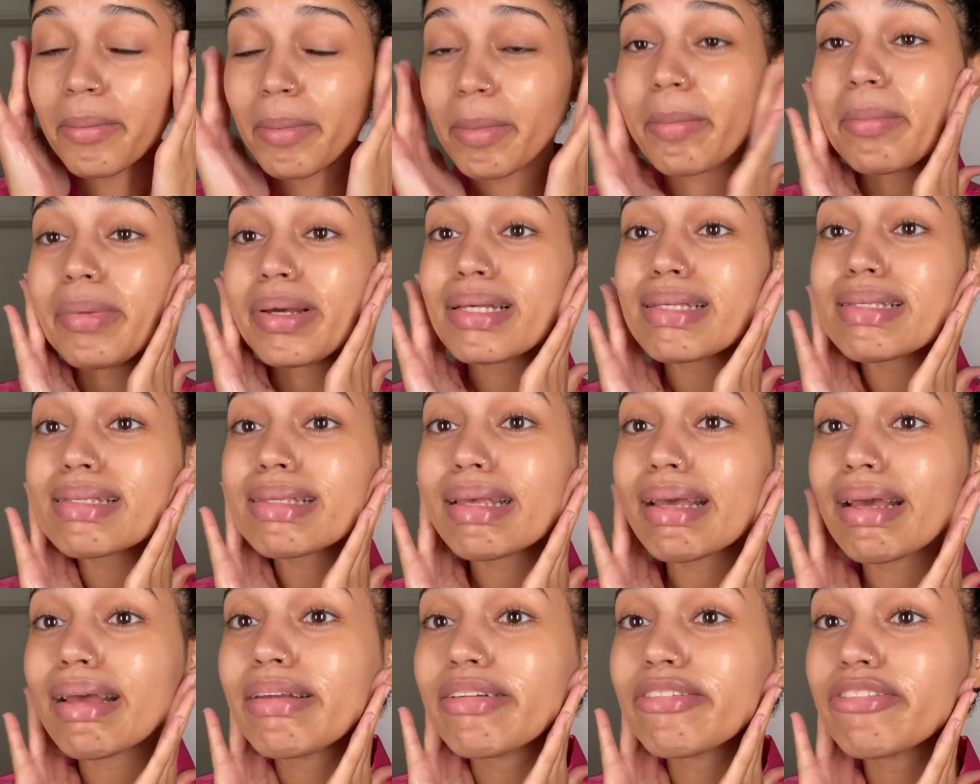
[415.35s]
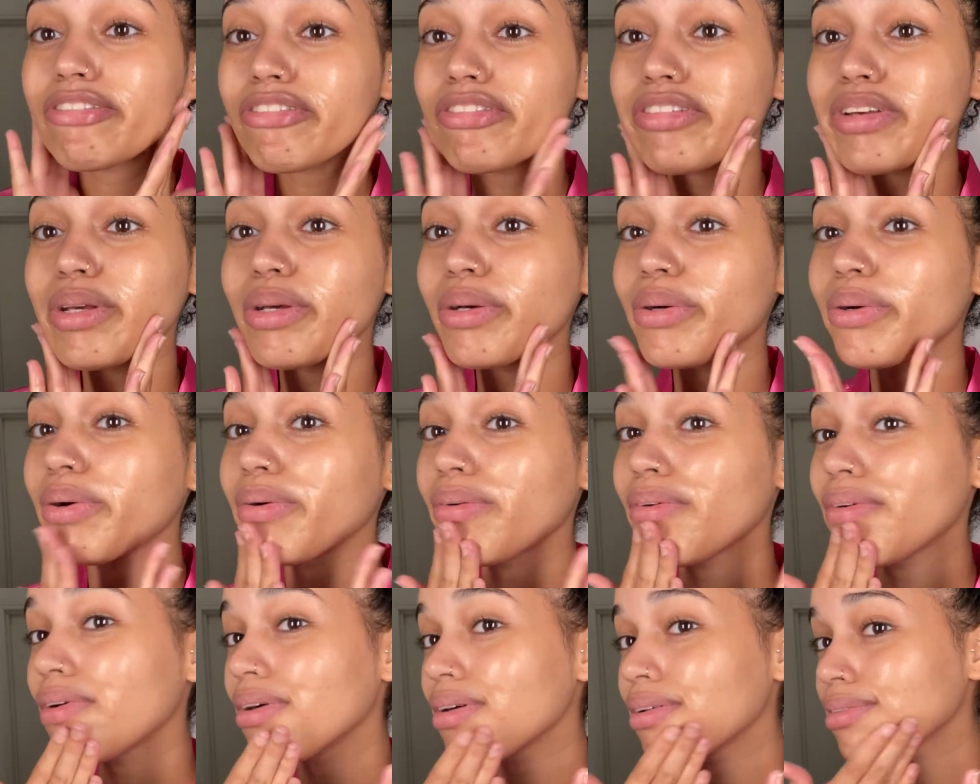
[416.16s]
my skin
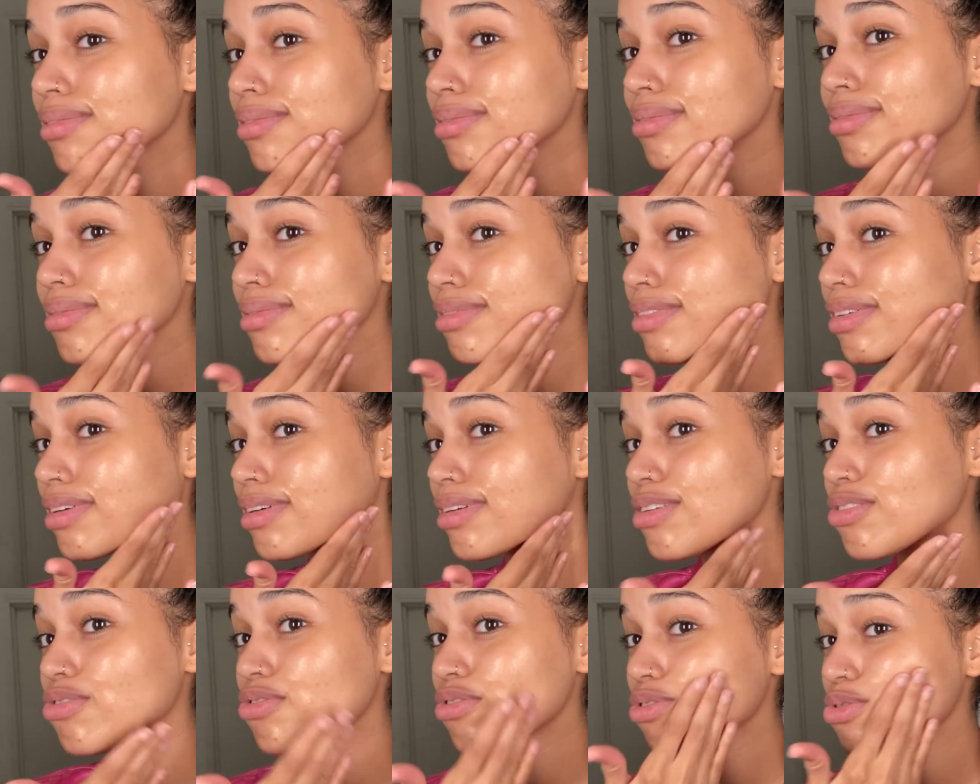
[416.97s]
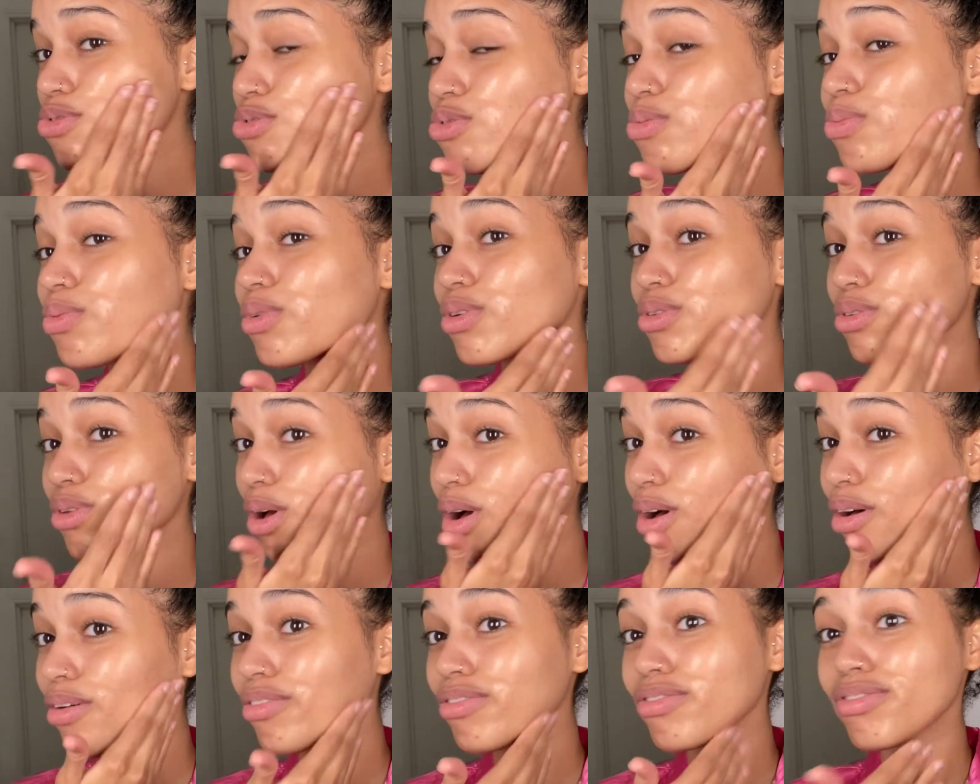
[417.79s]
feel super
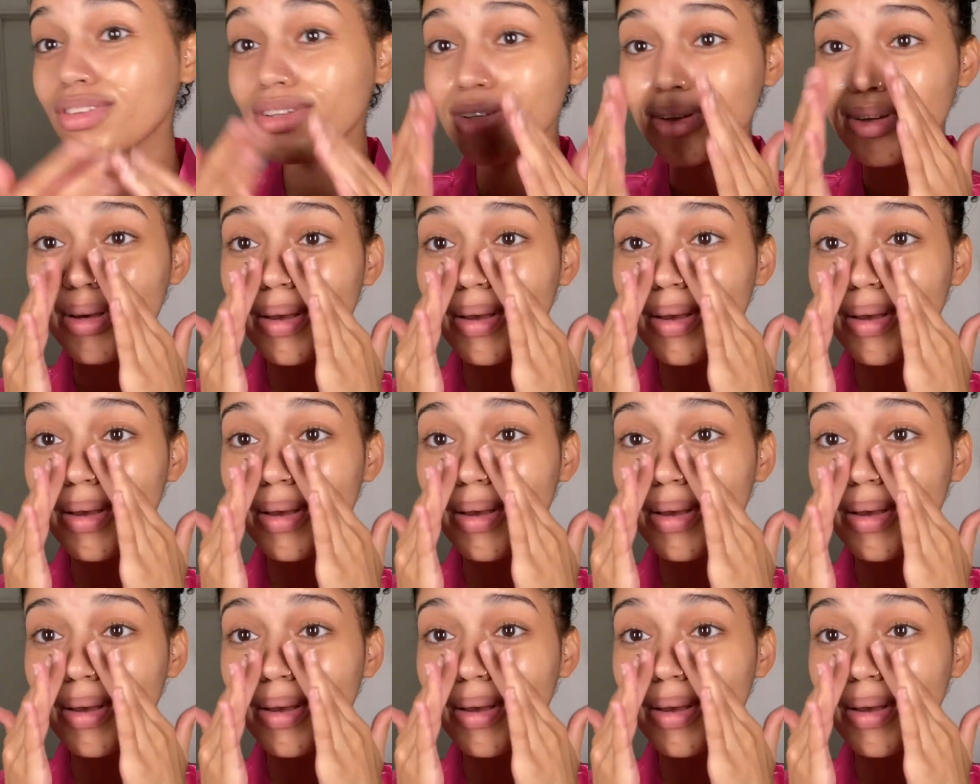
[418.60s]
soft.